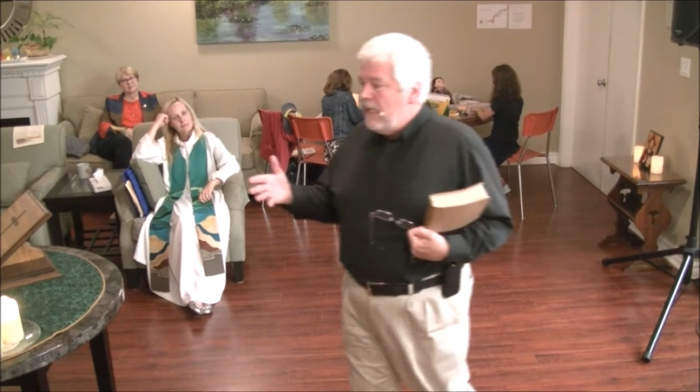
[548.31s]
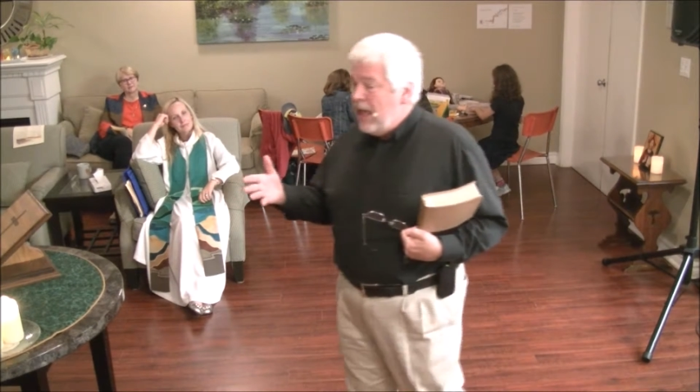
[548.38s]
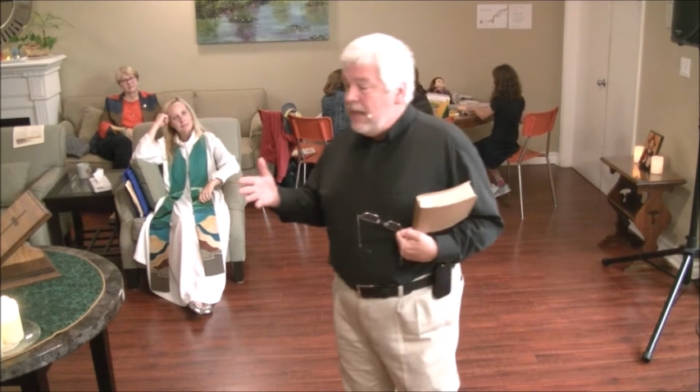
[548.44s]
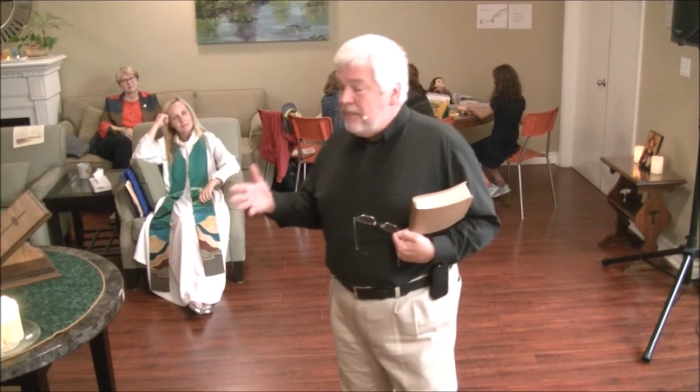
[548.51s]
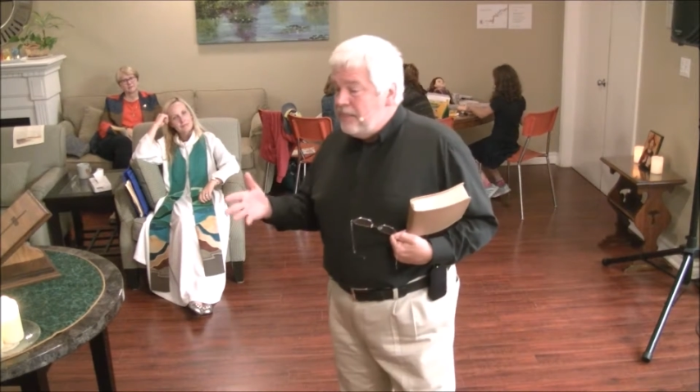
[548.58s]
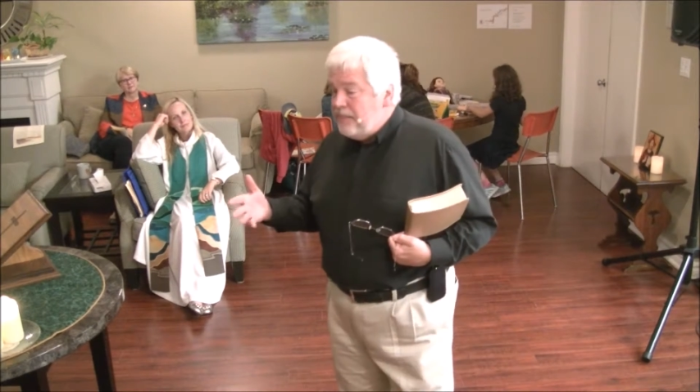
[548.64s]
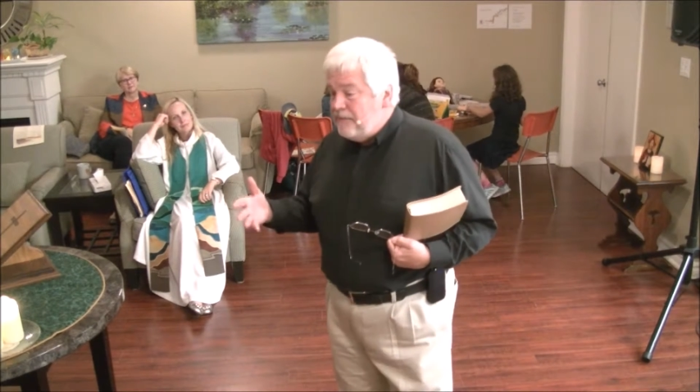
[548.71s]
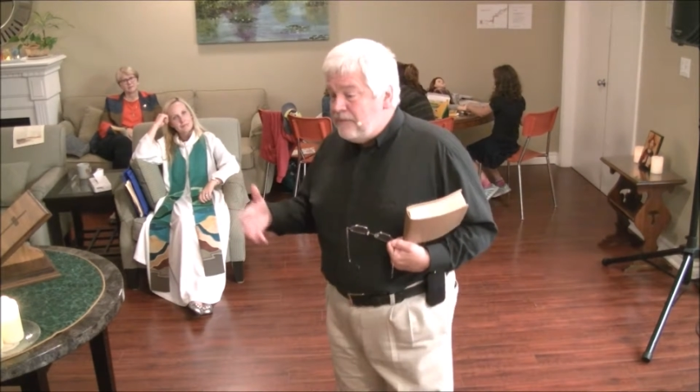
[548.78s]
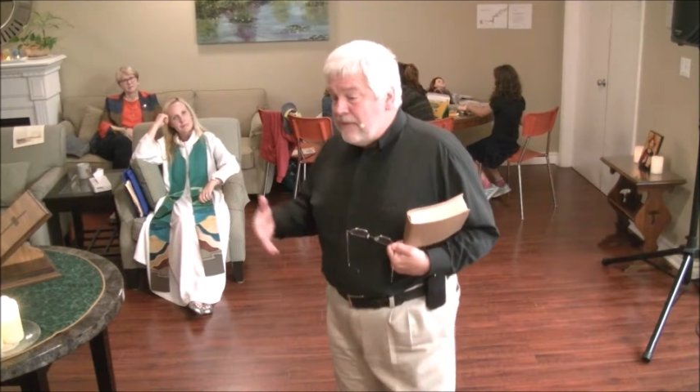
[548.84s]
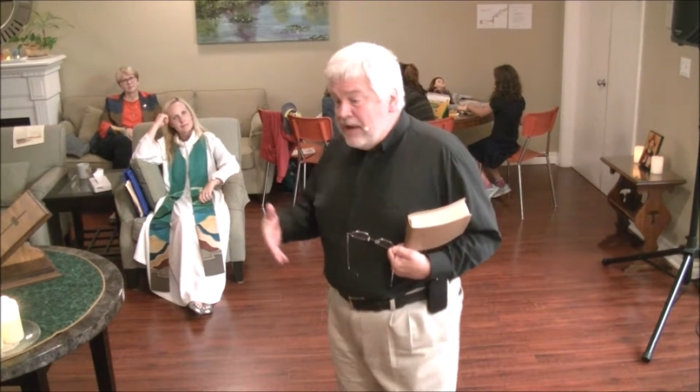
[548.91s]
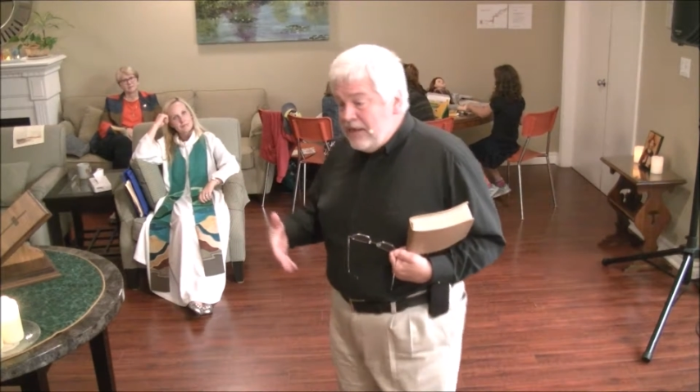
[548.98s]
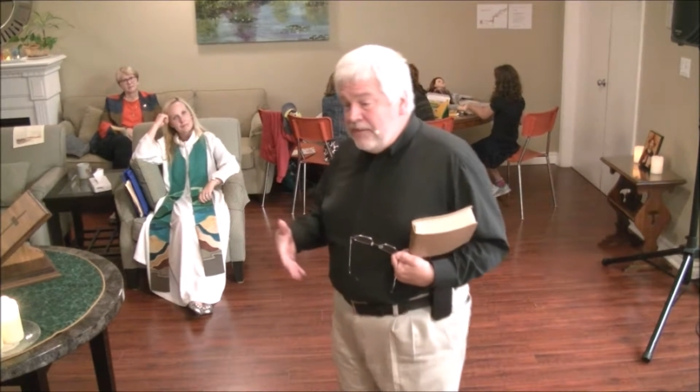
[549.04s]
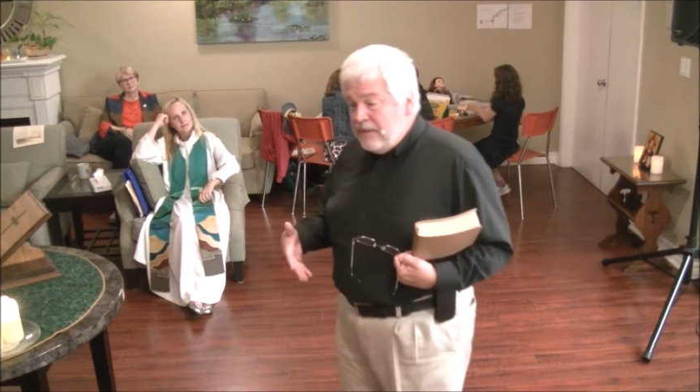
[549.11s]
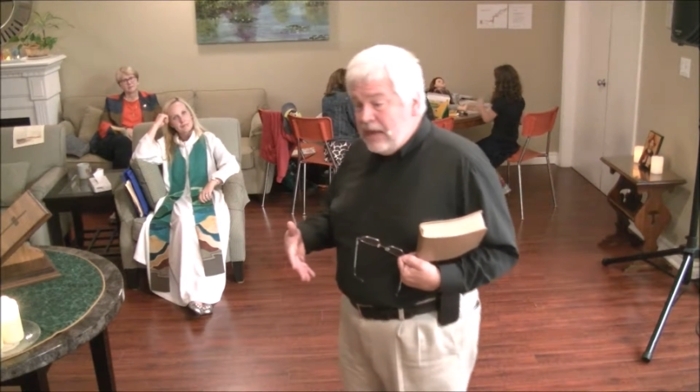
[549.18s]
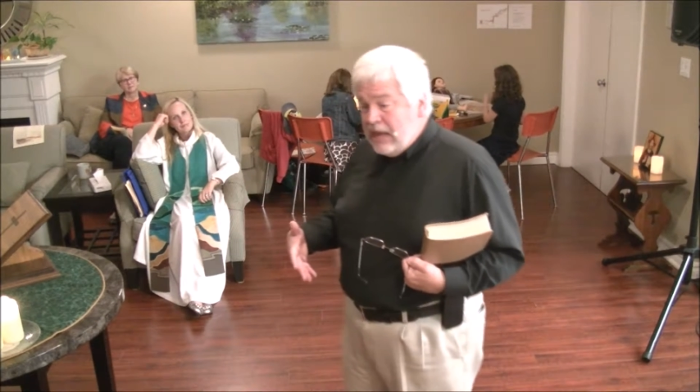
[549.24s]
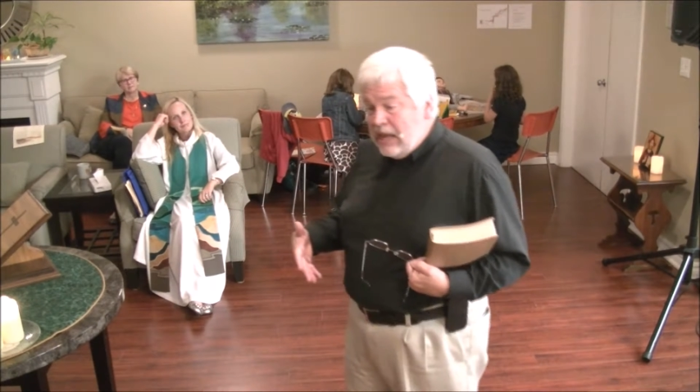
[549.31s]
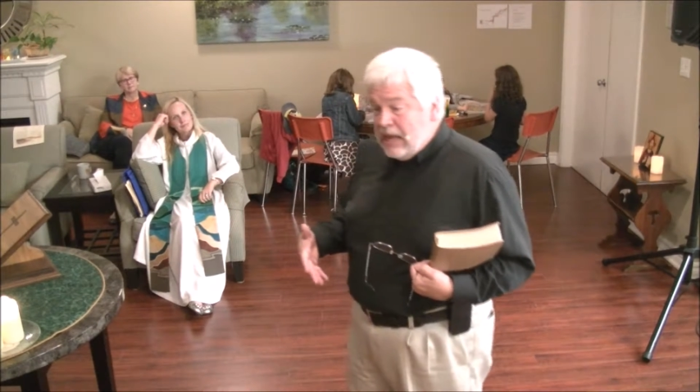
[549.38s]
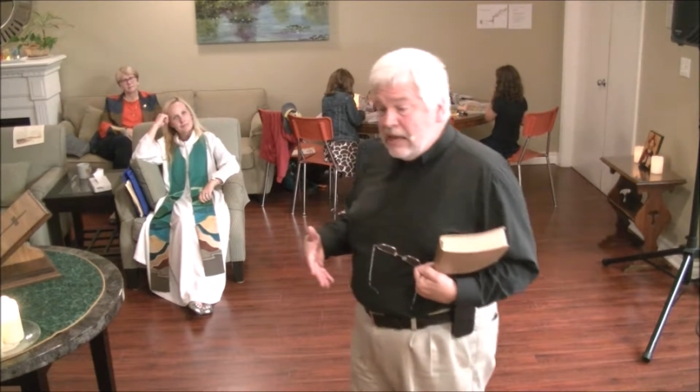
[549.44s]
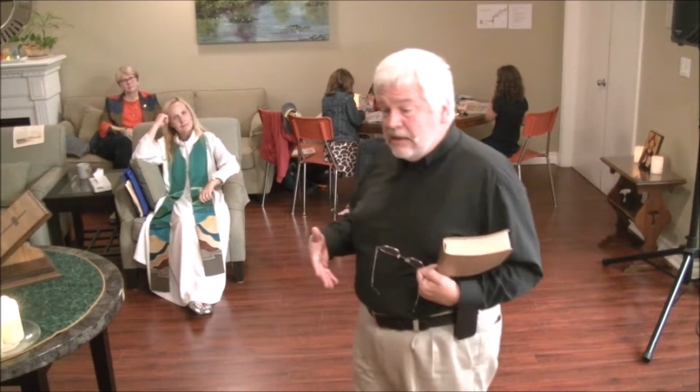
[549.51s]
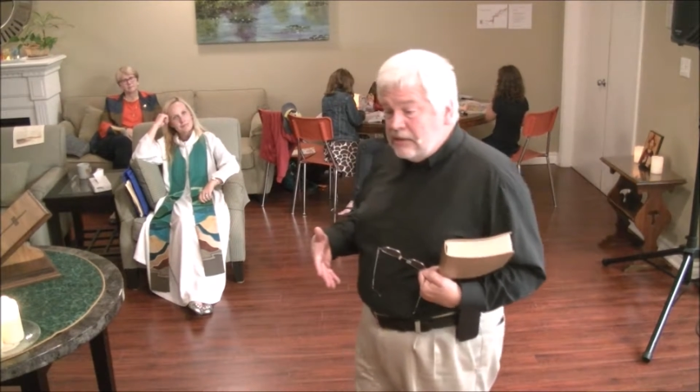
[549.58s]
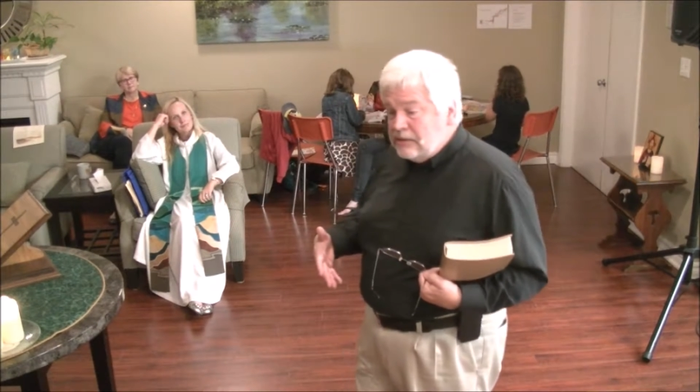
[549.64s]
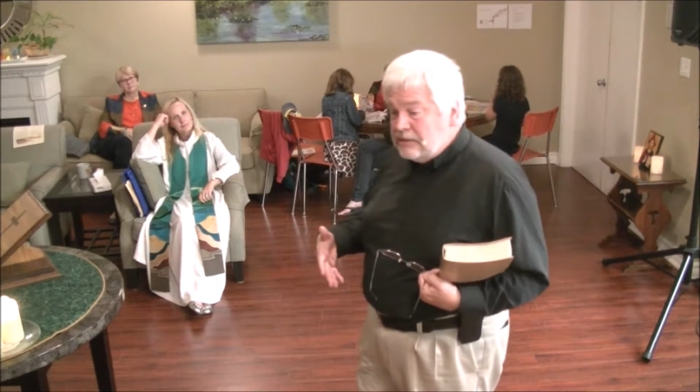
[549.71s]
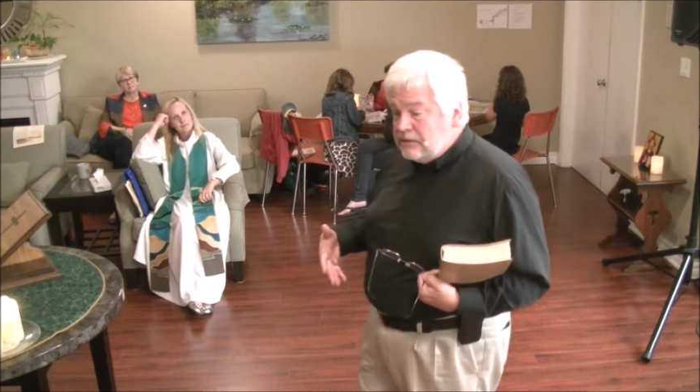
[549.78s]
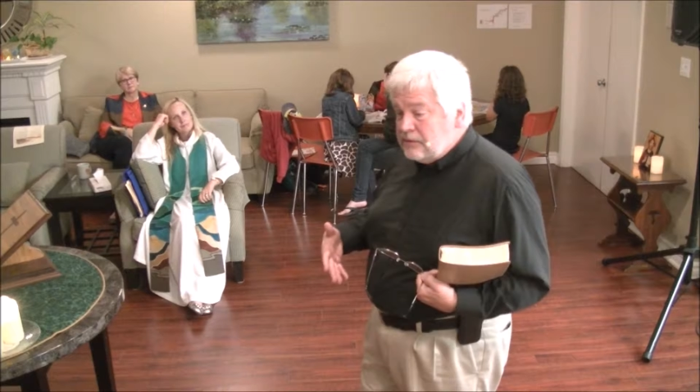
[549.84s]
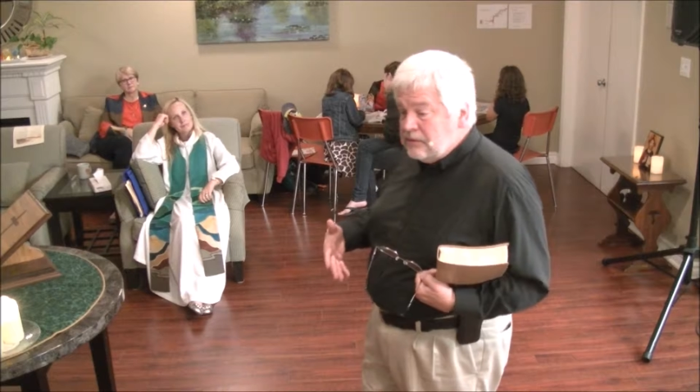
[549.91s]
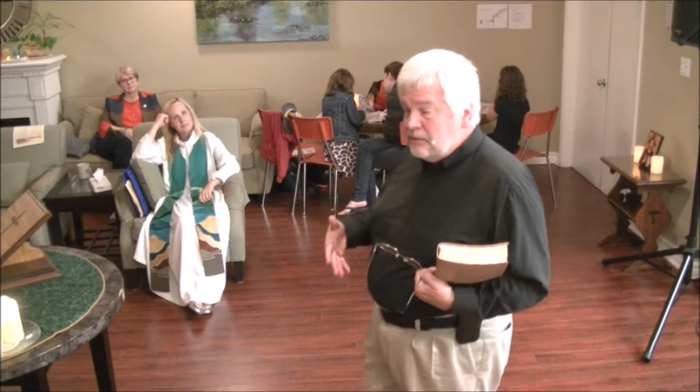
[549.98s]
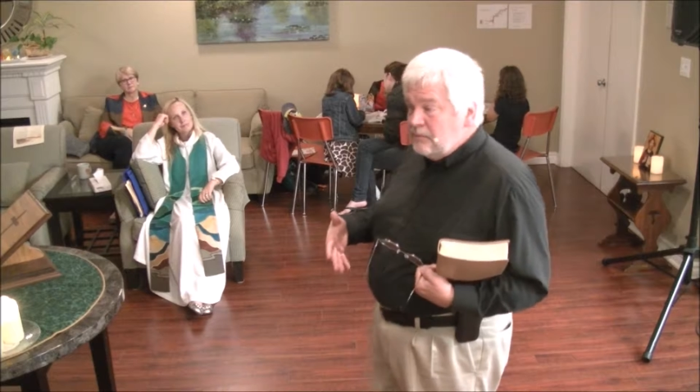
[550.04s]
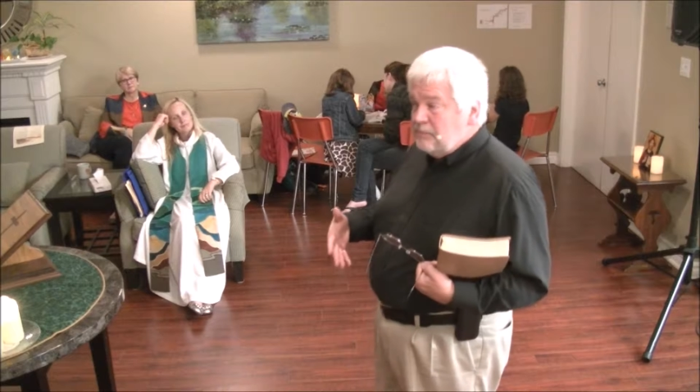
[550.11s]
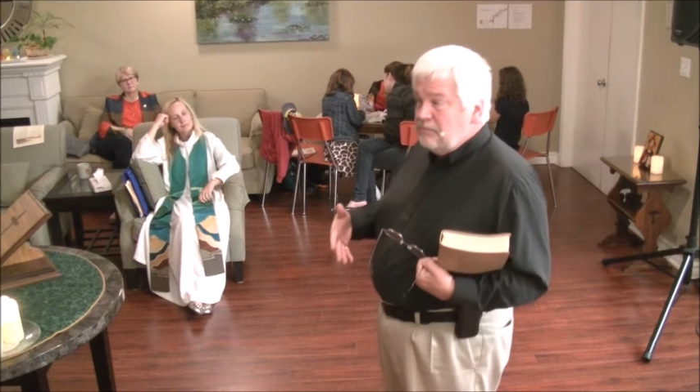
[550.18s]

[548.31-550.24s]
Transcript: And the funny thing is,